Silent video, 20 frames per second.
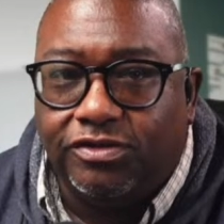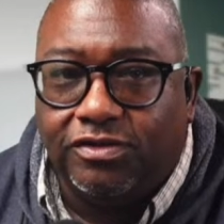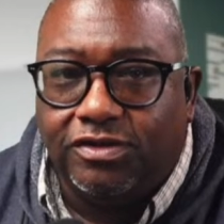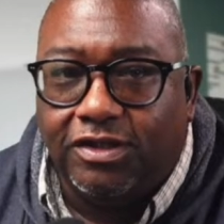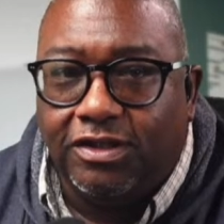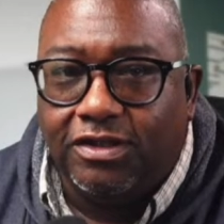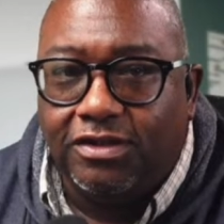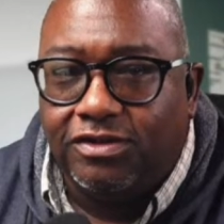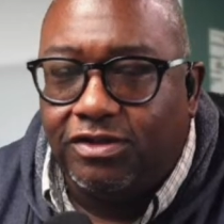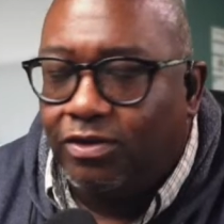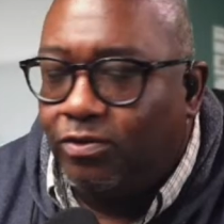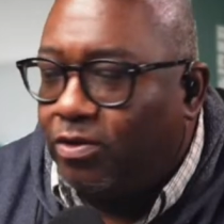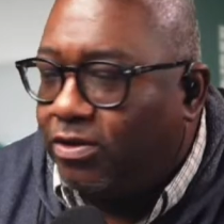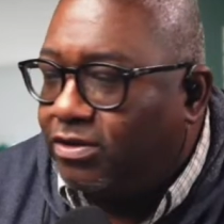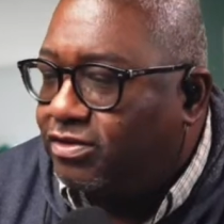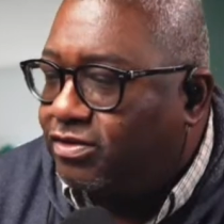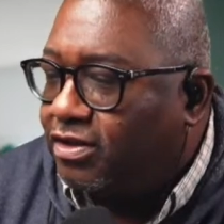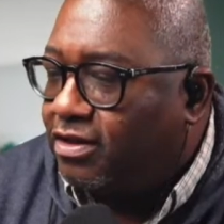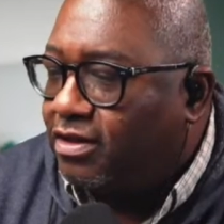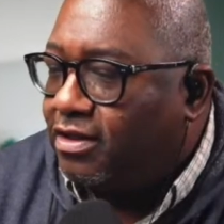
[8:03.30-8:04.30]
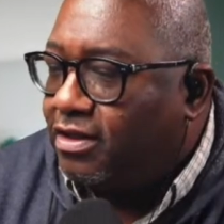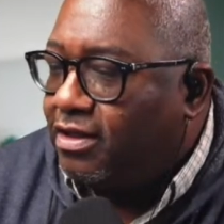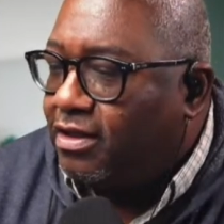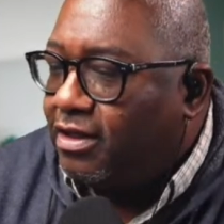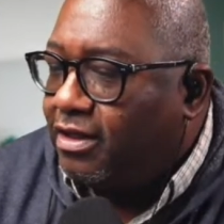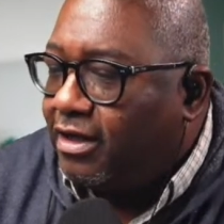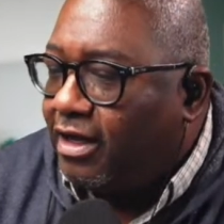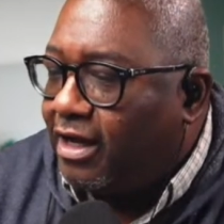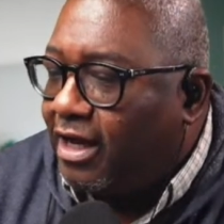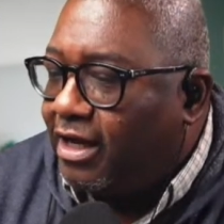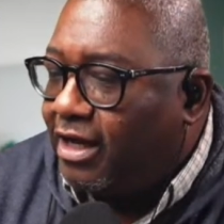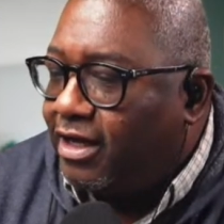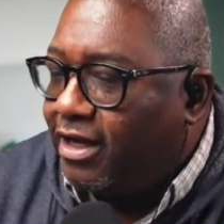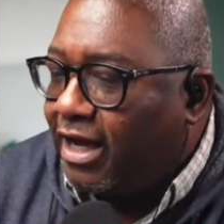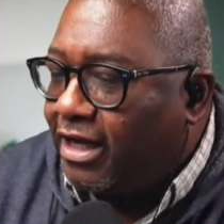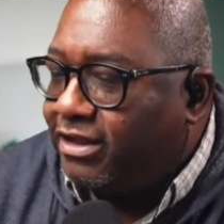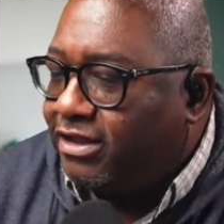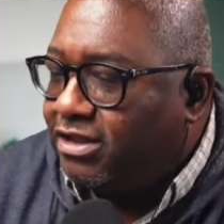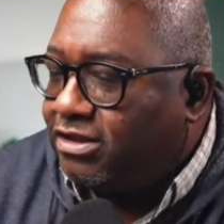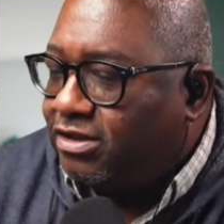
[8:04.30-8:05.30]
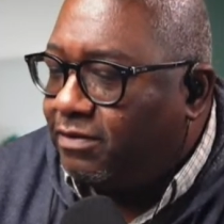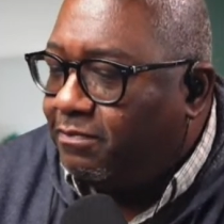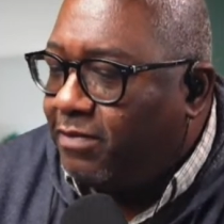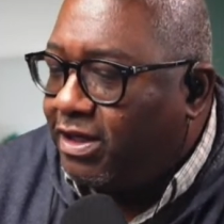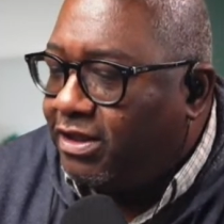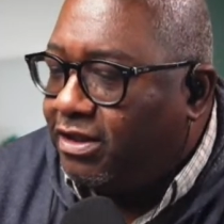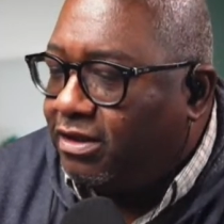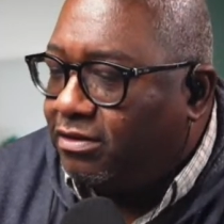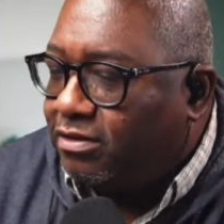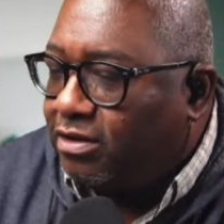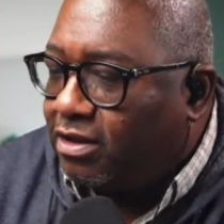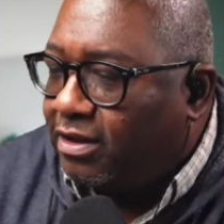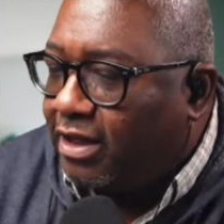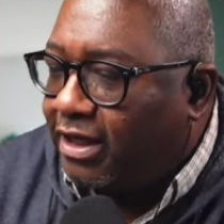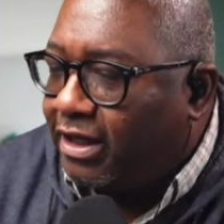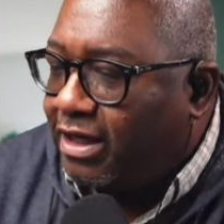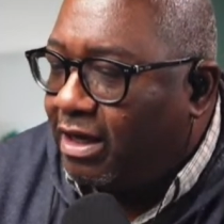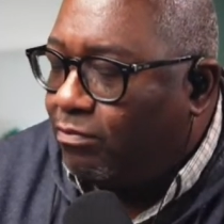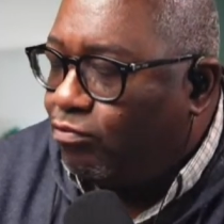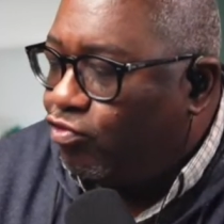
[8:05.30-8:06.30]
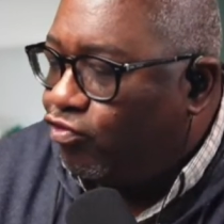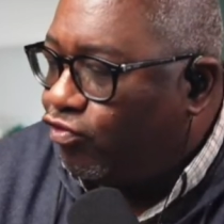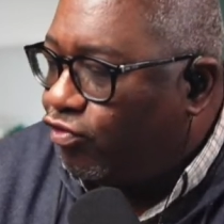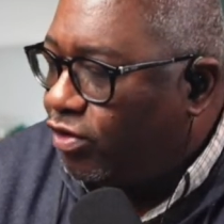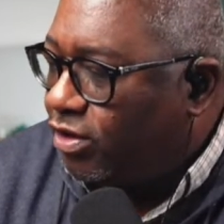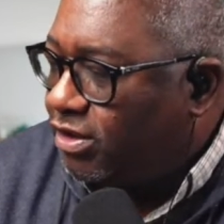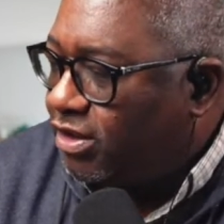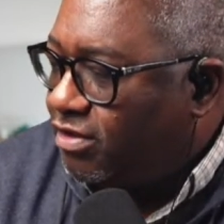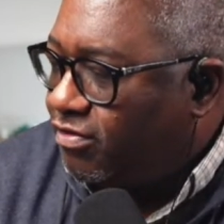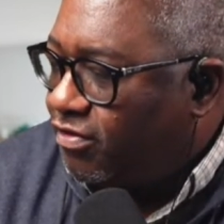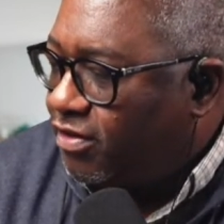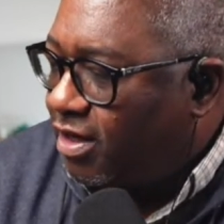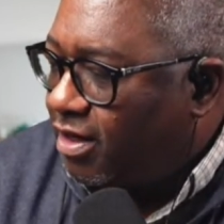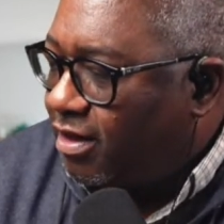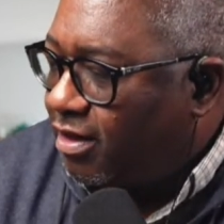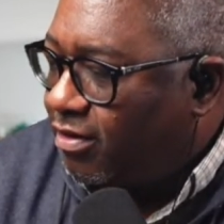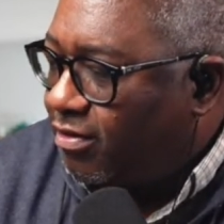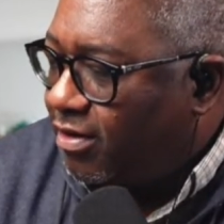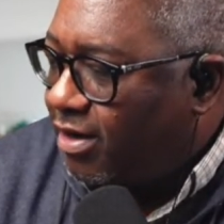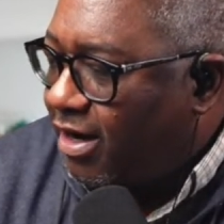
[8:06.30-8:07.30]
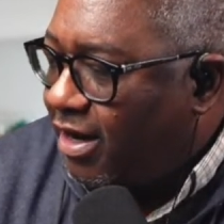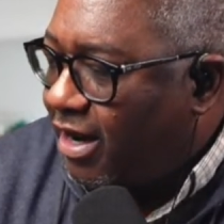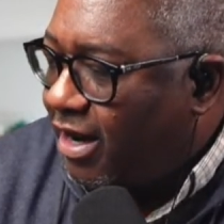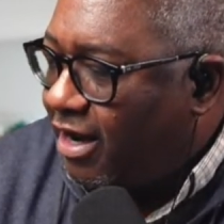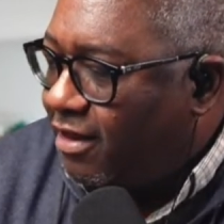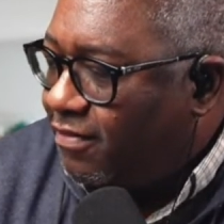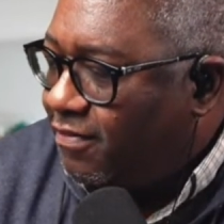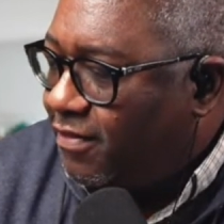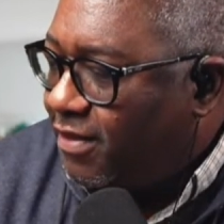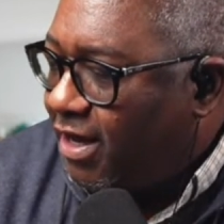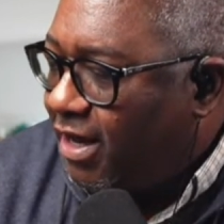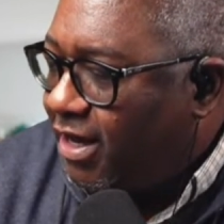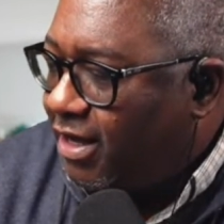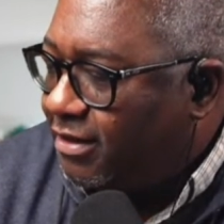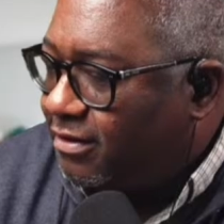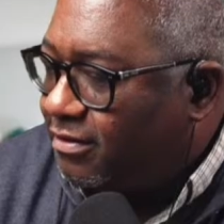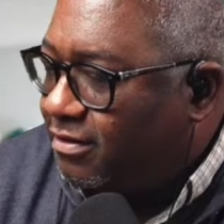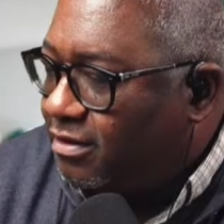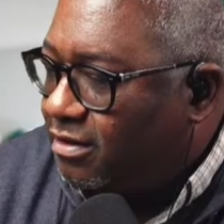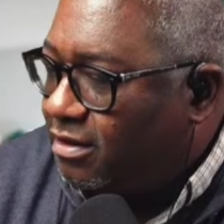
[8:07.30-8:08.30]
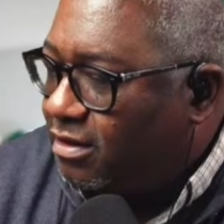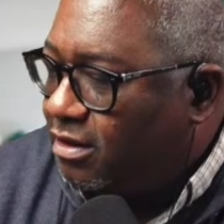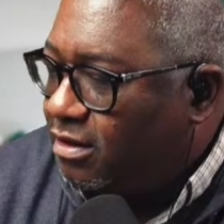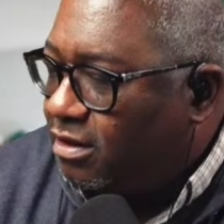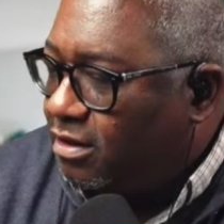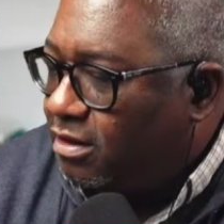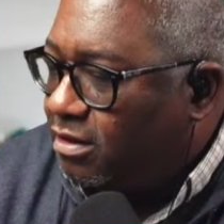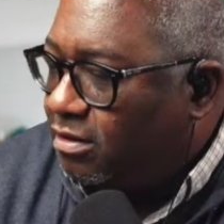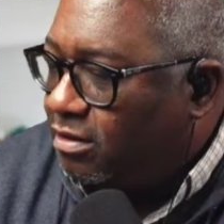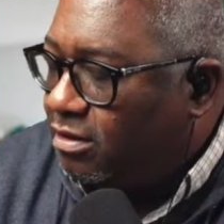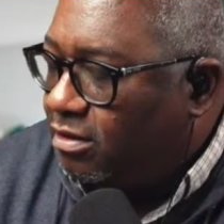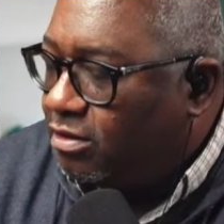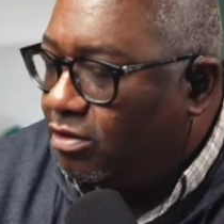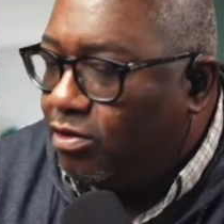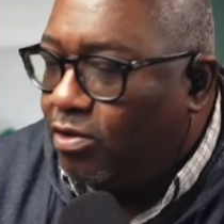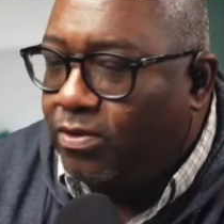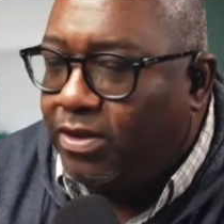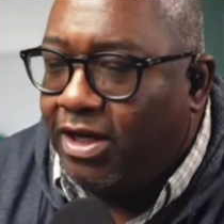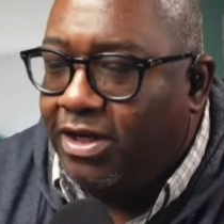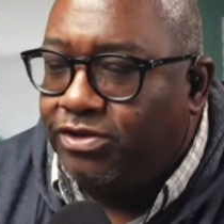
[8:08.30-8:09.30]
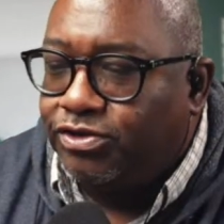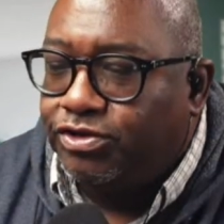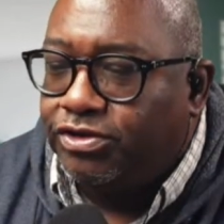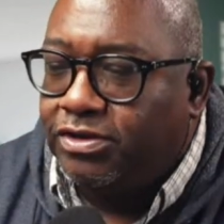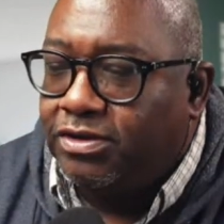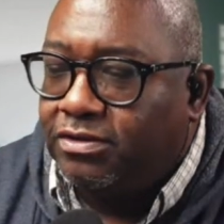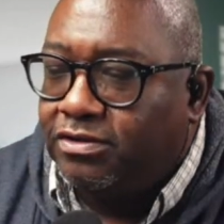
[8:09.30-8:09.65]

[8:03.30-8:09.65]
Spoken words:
See, so I need to make it look like I'm really there in that location.